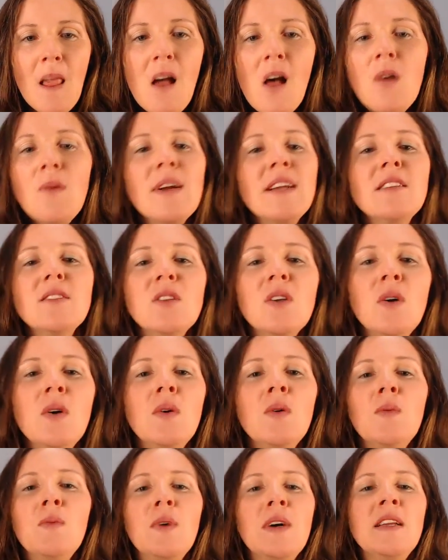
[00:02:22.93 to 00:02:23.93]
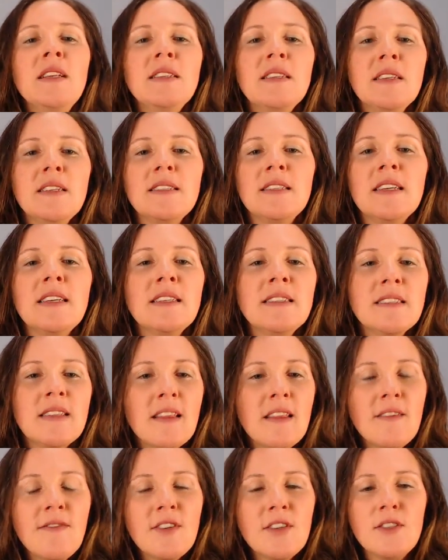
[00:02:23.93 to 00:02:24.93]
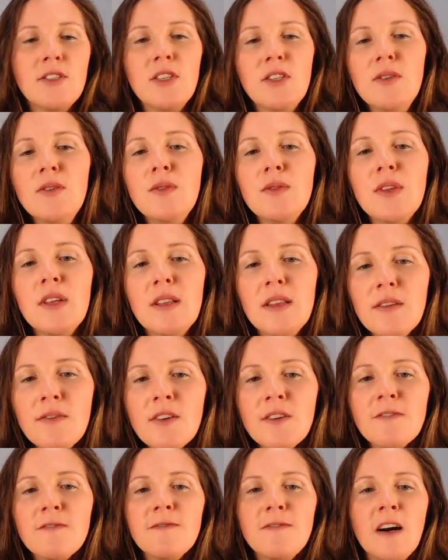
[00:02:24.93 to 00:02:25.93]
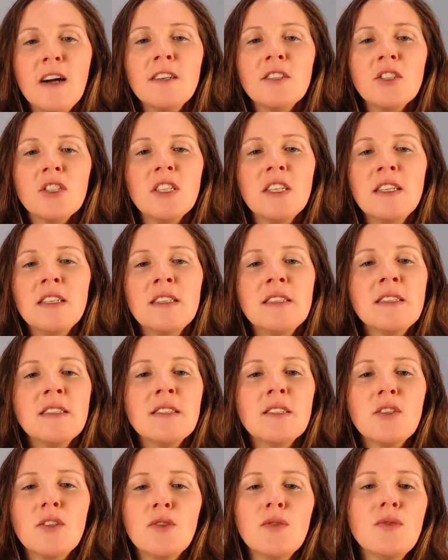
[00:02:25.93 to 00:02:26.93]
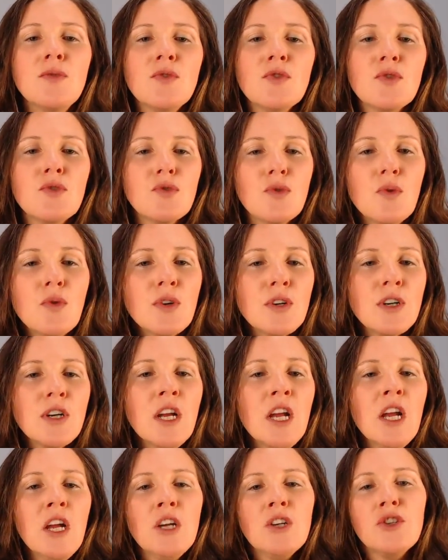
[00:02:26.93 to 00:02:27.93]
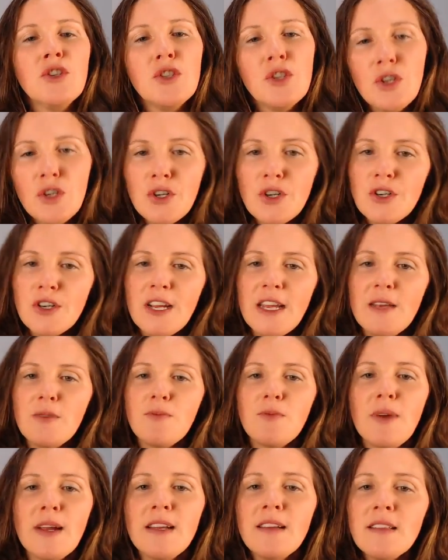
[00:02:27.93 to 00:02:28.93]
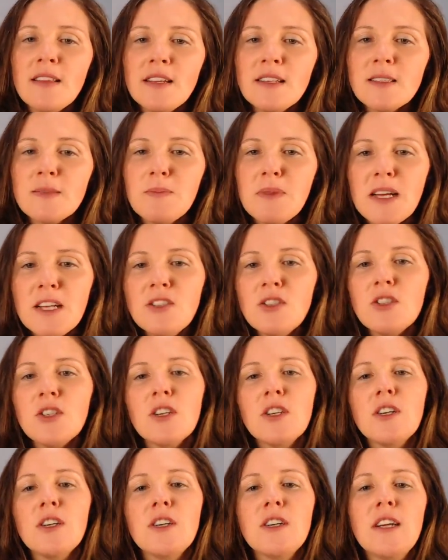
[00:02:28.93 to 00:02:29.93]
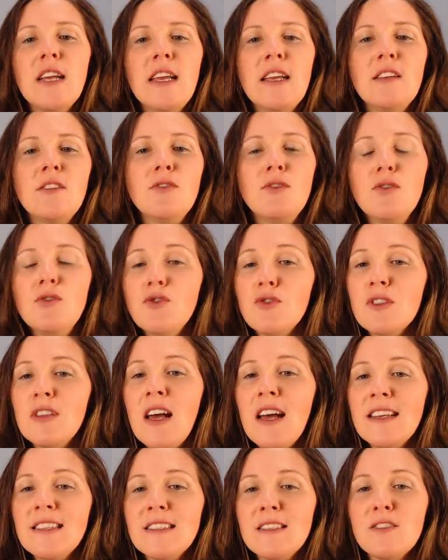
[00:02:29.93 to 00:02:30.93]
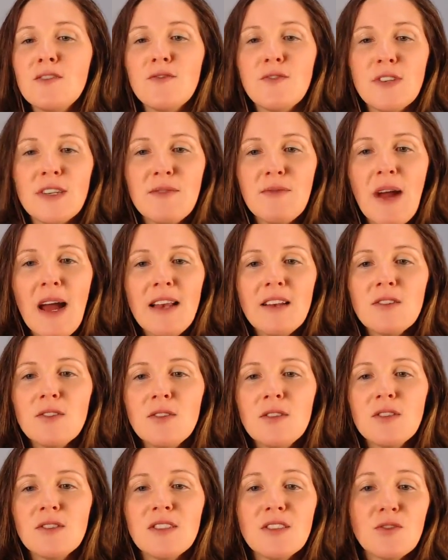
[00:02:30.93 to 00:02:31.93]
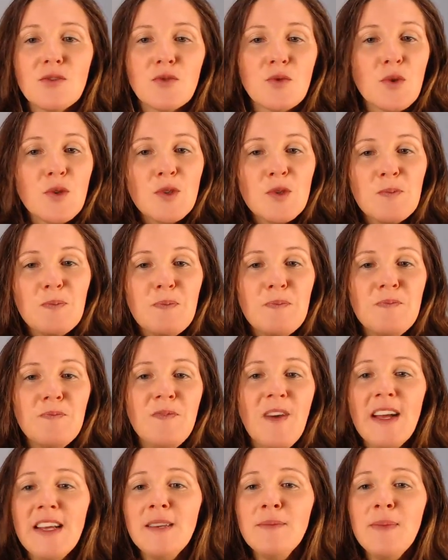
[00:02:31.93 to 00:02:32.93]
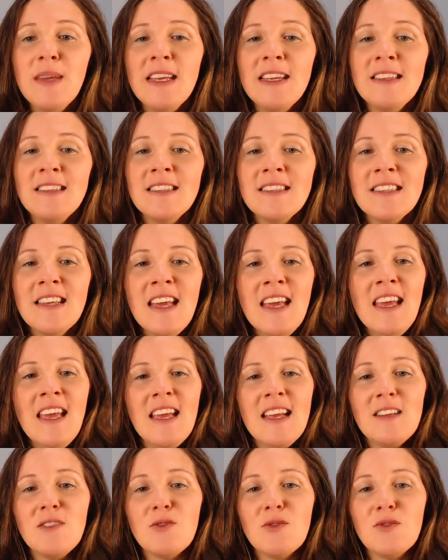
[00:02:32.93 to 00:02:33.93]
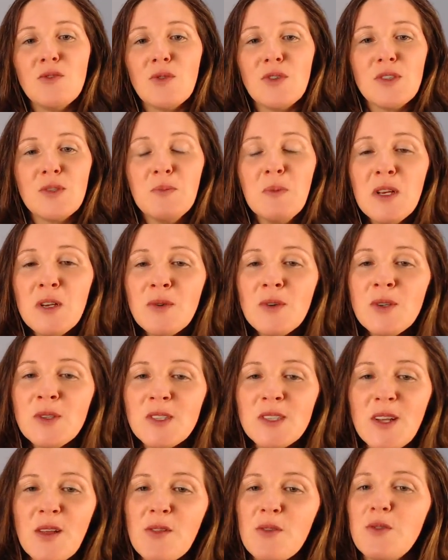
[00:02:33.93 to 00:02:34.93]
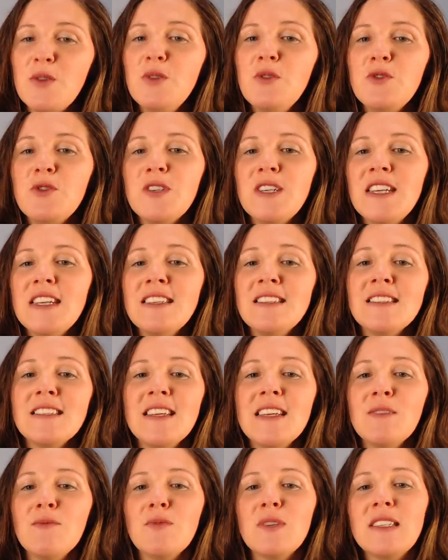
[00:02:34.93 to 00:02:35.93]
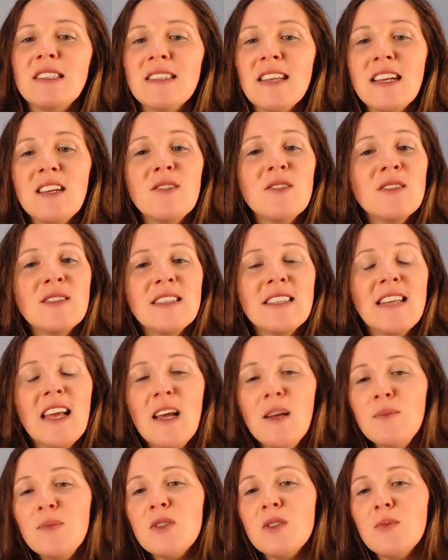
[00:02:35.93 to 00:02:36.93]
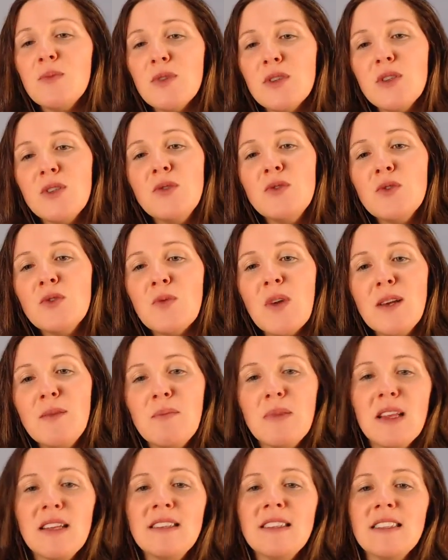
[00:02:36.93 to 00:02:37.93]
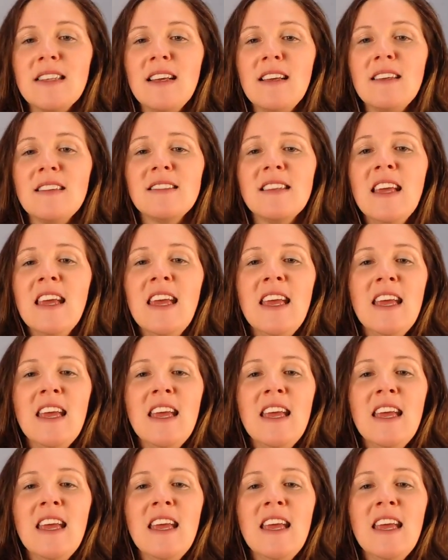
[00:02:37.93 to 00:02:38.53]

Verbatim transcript: All right, so what does the liver do? The liver functions to store sugar. It regulates blood sugar. It neutralizes free radicals. It stores vitamins. It stores minerals and other nutrients. It recycles and helps to produce red blood cells.